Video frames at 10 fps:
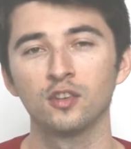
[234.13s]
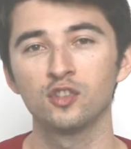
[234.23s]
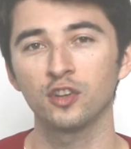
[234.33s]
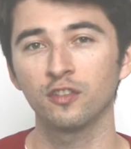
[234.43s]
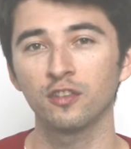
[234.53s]

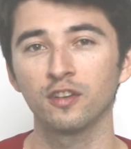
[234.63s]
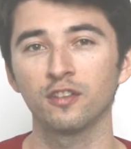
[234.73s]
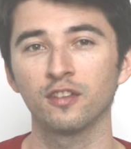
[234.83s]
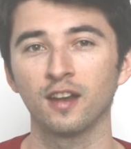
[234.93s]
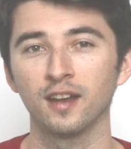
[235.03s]
Just as an
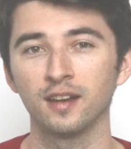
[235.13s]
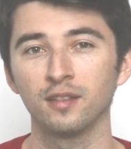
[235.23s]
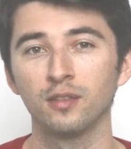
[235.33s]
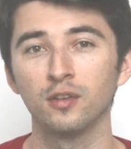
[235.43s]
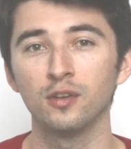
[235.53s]

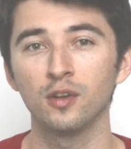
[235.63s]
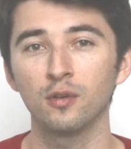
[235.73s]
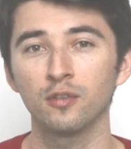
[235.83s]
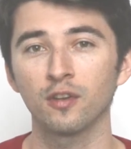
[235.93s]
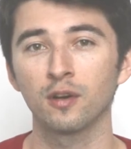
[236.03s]
aside, the
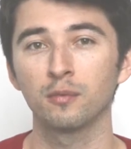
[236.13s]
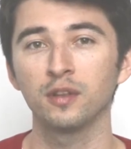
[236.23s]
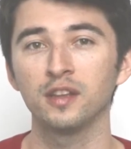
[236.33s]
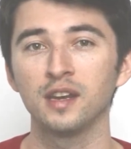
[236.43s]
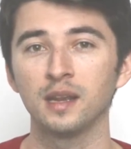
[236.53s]
notes are
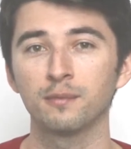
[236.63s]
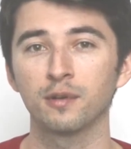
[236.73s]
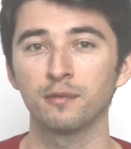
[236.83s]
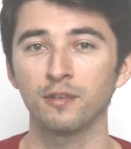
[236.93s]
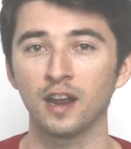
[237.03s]
really named
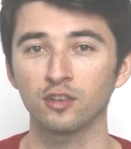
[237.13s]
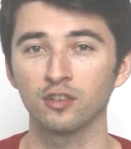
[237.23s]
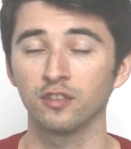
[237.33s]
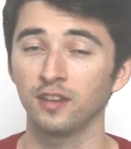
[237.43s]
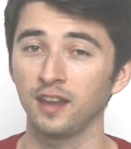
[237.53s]
from
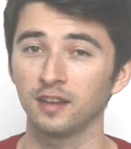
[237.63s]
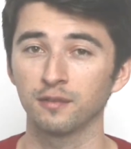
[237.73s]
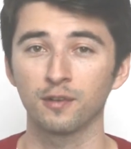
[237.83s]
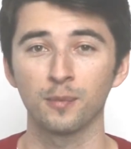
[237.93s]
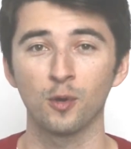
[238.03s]
fractions taken
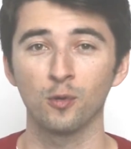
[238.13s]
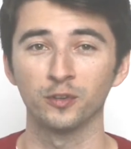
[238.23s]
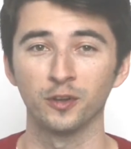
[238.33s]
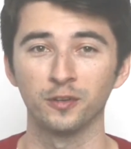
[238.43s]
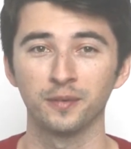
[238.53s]
from the whole
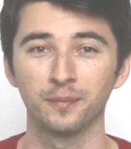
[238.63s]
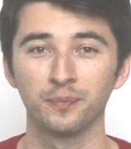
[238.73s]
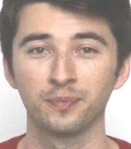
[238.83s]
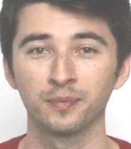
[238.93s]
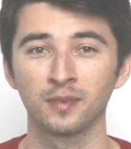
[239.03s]
note.
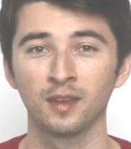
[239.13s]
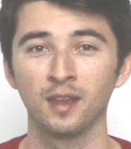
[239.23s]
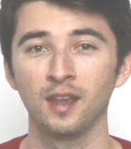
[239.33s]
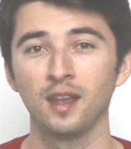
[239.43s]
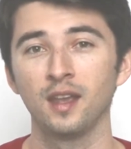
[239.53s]

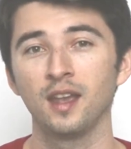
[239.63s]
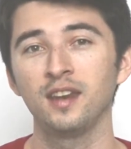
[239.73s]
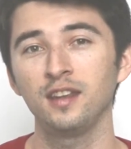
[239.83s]
An